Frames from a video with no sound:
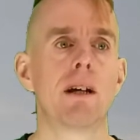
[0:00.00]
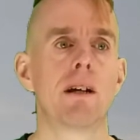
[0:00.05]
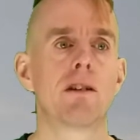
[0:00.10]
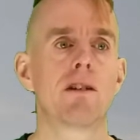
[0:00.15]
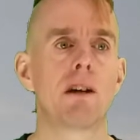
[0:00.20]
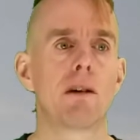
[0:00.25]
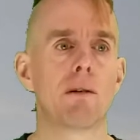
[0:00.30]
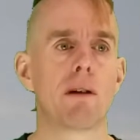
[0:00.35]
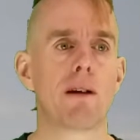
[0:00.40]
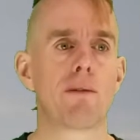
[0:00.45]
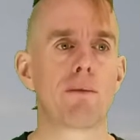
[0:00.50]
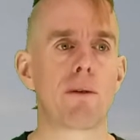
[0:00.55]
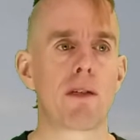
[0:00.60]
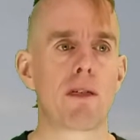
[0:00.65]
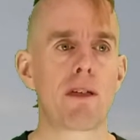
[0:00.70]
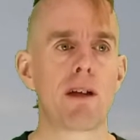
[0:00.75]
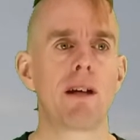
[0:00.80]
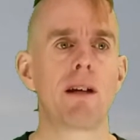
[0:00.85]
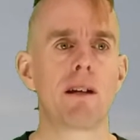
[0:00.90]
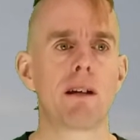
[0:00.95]
So if we
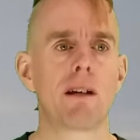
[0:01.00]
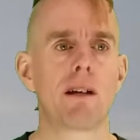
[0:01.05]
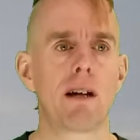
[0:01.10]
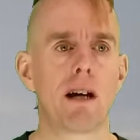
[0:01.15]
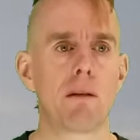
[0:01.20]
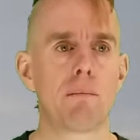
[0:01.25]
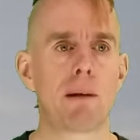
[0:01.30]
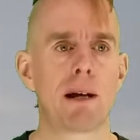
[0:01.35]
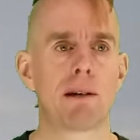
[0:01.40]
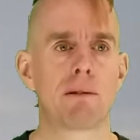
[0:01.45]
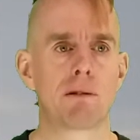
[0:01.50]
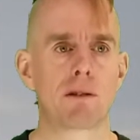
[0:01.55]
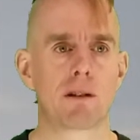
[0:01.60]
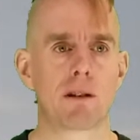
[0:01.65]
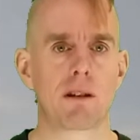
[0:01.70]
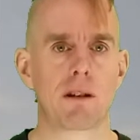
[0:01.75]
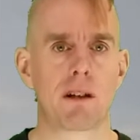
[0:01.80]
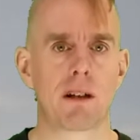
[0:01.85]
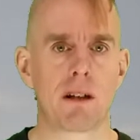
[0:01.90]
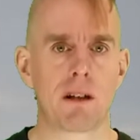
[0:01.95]
think about
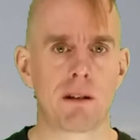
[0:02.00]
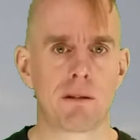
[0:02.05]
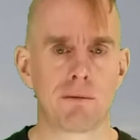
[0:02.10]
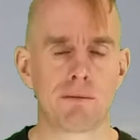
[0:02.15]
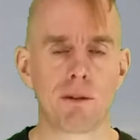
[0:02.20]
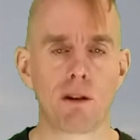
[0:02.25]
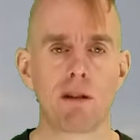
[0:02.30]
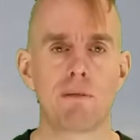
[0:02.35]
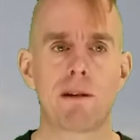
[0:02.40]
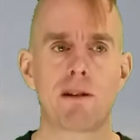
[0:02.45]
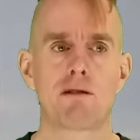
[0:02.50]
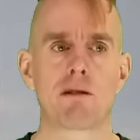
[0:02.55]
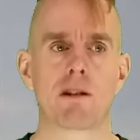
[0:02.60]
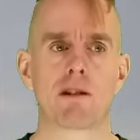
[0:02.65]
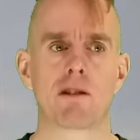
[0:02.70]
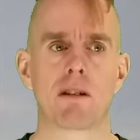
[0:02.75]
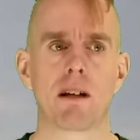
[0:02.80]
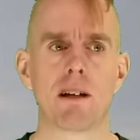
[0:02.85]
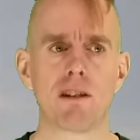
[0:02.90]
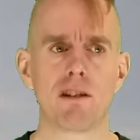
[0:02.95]
our volumetric
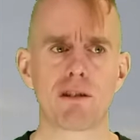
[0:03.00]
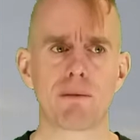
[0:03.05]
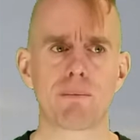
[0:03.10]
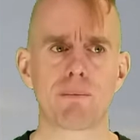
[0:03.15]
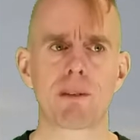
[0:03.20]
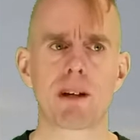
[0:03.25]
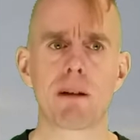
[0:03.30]
slice,